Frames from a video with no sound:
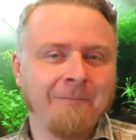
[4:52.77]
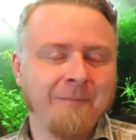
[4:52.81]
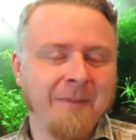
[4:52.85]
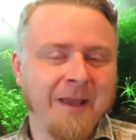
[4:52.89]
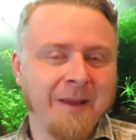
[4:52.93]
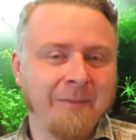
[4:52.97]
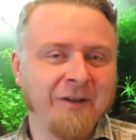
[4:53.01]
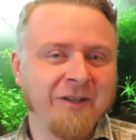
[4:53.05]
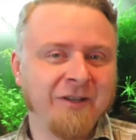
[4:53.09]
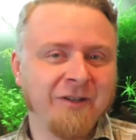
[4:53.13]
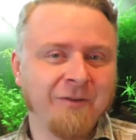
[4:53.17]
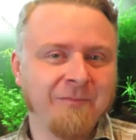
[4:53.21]

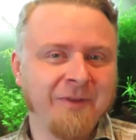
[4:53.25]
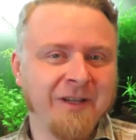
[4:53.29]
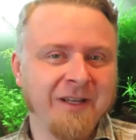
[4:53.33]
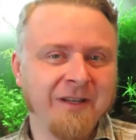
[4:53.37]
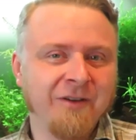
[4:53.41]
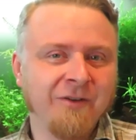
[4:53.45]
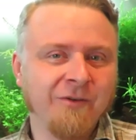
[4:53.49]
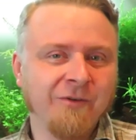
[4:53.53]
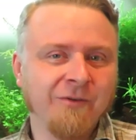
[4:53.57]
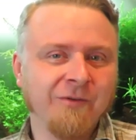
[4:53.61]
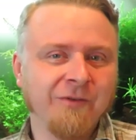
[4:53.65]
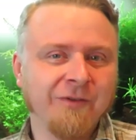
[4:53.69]
maybe to be
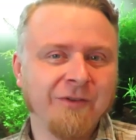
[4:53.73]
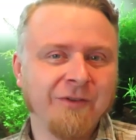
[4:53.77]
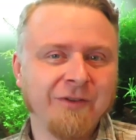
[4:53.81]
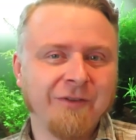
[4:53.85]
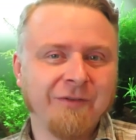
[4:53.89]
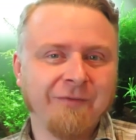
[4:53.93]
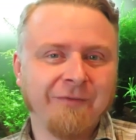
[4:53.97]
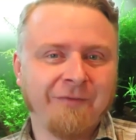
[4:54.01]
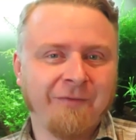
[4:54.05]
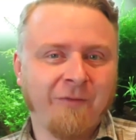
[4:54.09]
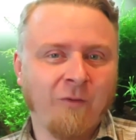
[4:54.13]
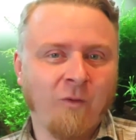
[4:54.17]

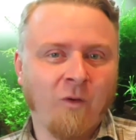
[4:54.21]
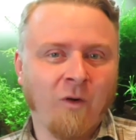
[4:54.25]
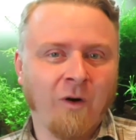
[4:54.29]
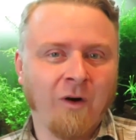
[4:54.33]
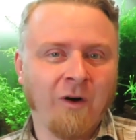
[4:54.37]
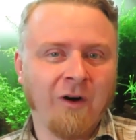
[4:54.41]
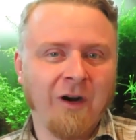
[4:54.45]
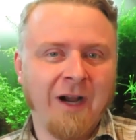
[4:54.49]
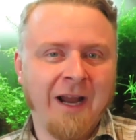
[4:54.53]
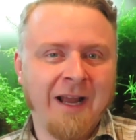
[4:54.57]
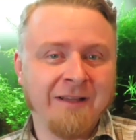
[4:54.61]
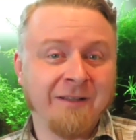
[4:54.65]
used
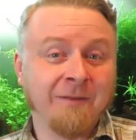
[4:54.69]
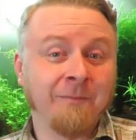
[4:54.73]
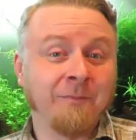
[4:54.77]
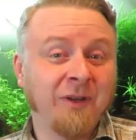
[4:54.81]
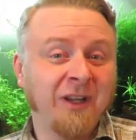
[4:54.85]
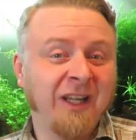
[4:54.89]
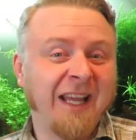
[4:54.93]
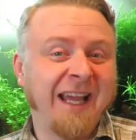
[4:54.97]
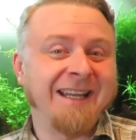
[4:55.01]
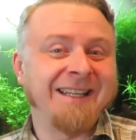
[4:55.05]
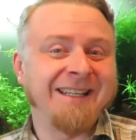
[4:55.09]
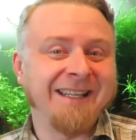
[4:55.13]
as a
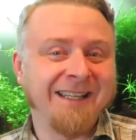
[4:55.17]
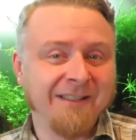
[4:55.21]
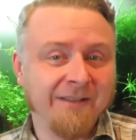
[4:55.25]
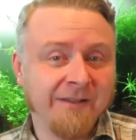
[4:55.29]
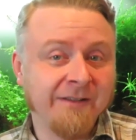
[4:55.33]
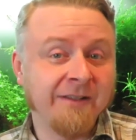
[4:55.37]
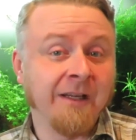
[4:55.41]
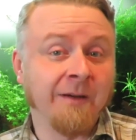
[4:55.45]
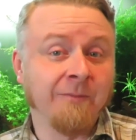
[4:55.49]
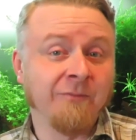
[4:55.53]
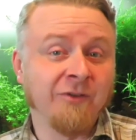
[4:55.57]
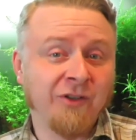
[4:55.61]
planted
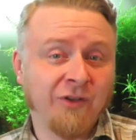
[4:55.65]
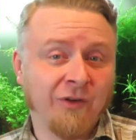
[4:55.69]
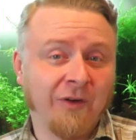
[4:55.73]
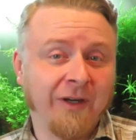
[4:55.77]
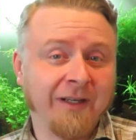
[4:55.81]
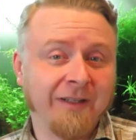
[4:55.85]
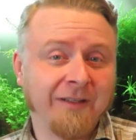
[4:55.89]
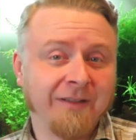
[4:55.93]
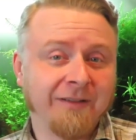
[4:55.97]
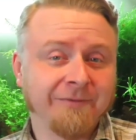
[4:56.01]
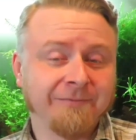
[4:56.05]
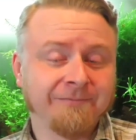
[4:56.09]

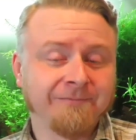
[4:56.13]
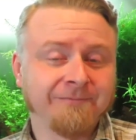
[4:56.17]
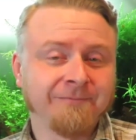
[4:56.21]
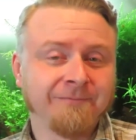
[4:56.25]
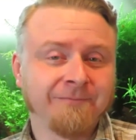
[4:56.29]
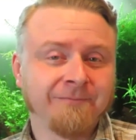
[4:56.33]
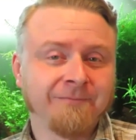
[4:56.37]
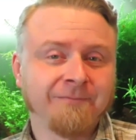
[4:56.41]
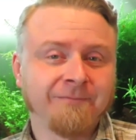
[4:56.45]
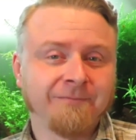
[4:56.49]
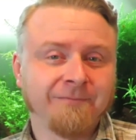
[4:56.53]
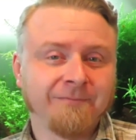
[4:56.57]
substrate.
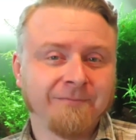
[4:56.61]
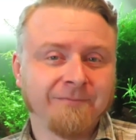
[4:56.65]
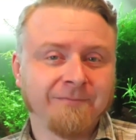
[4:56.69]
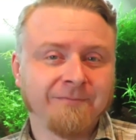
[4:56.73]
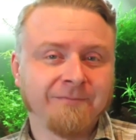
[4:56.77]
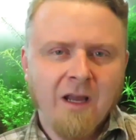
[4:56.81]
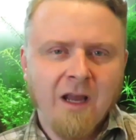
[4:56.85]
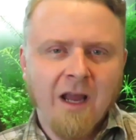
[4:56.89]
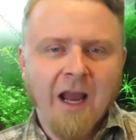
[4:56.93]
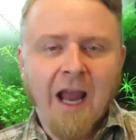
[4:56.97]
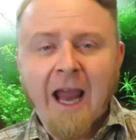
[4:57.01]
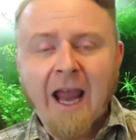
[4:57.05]

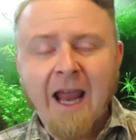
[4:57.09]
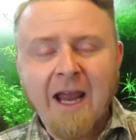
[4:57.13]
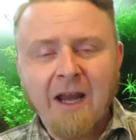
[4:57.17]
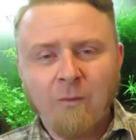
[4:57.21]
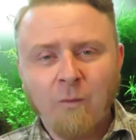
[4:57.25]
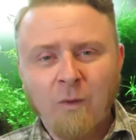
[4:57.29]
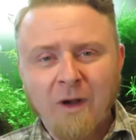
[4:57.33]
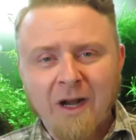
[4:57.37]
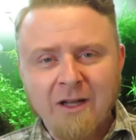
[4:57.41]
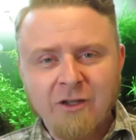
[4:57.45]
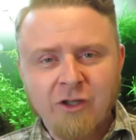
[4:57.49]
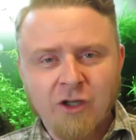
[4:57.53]

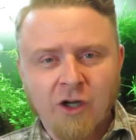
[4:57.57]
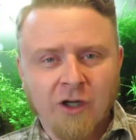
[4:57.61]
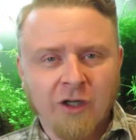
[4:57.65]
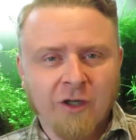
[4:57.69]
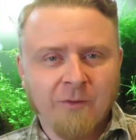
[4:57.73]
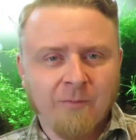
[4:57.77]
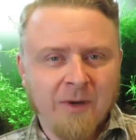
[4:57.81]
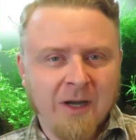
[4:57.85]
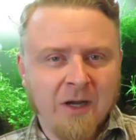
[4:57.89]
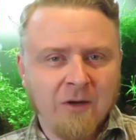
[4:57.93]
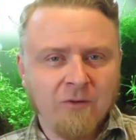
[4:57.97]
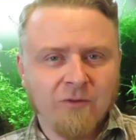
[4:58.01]
And when I talk
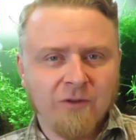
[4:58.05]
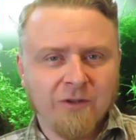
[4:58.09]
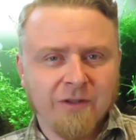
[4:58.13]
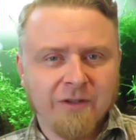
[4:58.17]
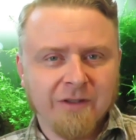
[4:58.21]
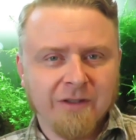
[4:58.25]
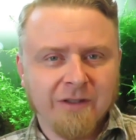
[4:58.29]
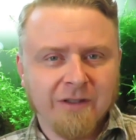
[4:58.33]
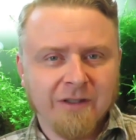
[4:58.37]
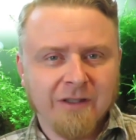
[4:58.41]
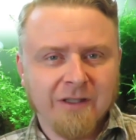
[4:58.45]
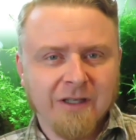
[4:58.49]

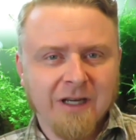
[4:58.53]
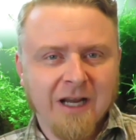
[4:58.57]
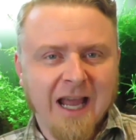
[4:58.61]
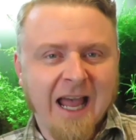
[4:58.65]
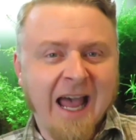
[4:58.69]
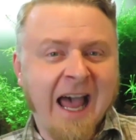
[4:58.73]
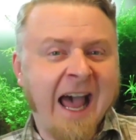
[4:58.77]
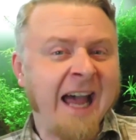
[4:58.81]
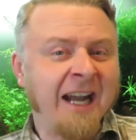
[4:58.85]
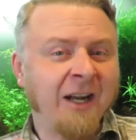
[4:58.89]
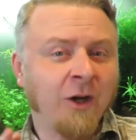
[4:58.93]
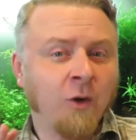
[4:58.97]
about
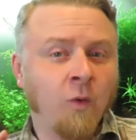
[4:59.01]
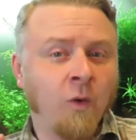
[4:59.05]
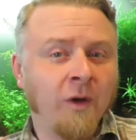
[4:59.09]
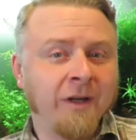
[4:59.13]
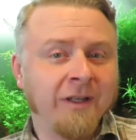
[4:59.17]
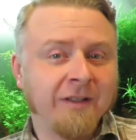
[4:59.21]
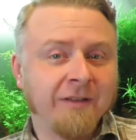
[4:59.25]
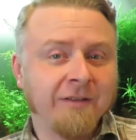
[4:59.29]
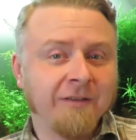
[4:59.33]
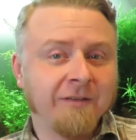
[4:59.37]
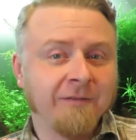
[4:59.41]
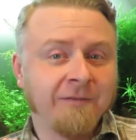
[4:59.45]

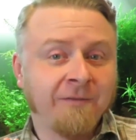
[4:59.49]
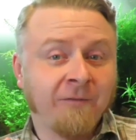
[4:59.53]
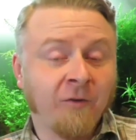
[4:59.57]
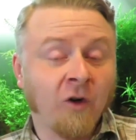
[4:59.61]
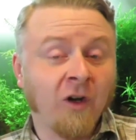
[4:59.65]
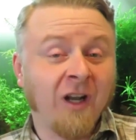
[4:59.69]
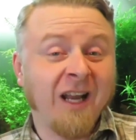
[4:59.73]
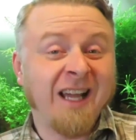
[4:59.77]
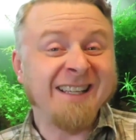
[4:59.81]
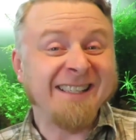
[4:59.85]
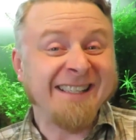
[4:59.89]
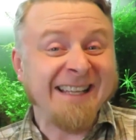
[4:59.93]
adequate
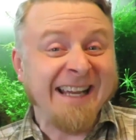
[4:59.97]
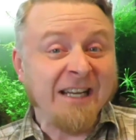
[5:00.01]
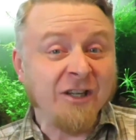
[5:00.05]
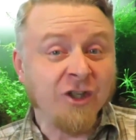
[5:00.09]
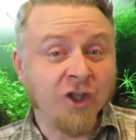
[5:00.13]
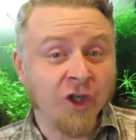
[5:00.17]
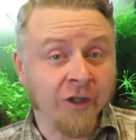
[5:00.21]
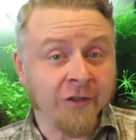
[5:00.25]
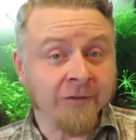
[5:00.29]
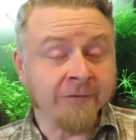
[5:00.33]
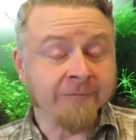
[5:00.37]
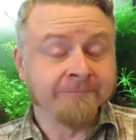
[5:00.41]

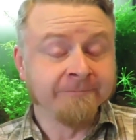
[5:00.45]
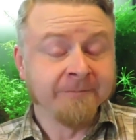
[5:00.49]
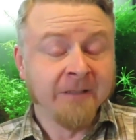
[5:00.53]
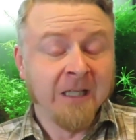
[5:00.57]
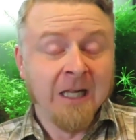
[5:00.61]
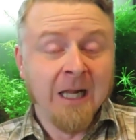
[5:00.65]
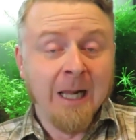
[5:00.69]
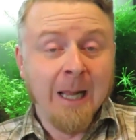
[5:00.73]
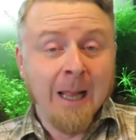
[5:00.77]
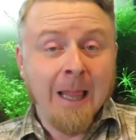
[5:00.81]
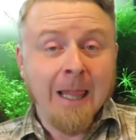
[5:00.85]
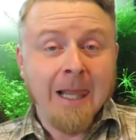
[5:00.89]
fertilization,
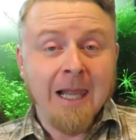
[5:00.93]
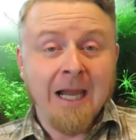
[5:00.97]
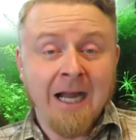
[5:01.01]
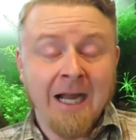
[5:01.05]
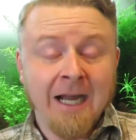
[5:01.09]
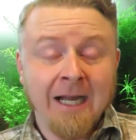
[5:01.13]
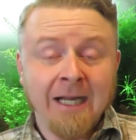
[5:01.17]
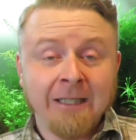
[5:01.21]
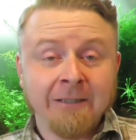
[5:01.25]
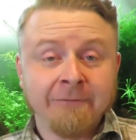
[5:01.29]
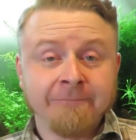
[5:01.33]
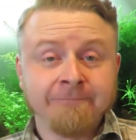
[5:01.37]

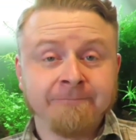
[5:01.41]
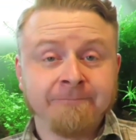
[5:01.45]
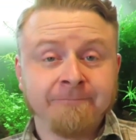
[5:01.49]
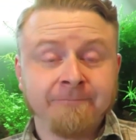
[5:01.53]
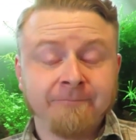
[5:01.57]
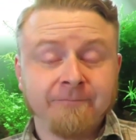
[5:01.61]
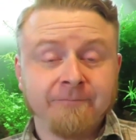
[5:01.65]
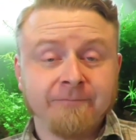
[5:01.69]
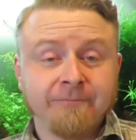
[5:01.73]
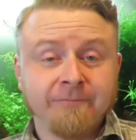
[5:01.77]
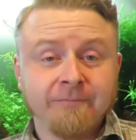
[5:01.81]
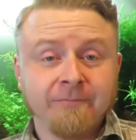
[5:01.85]

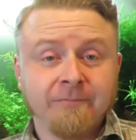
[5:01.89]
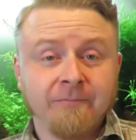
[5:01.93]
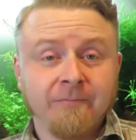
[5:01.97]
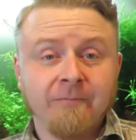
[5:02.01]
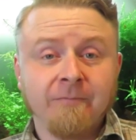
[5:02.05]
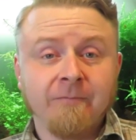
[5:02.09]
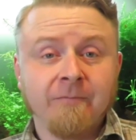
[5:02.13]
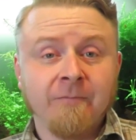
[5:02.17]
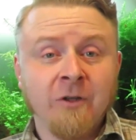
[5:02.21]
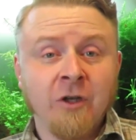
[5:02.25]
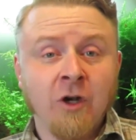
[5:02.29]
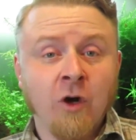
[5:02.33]
I'm
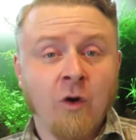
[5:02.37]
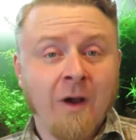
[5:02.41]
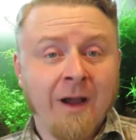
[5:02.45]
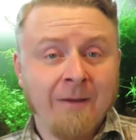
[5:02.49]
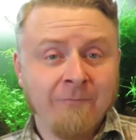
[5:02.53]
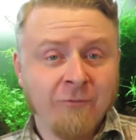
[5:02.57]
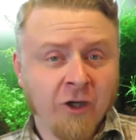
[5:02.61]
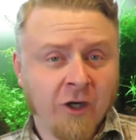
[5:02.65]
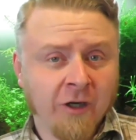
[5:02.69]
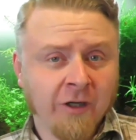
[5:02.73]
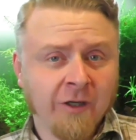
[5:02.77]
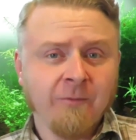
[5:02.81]

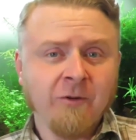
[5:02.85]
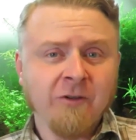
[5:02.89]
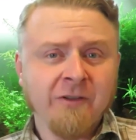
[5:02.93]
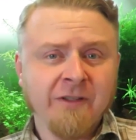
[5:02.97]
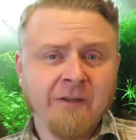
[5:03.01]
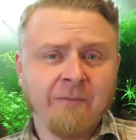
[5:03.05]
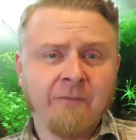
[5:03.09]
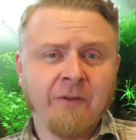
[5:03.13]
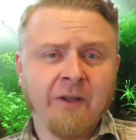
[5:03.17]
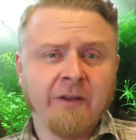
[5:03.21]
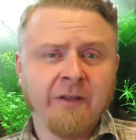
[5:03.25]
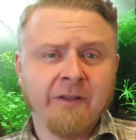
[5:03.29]
talking about
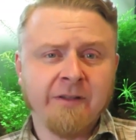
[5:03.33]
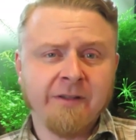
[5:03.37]
something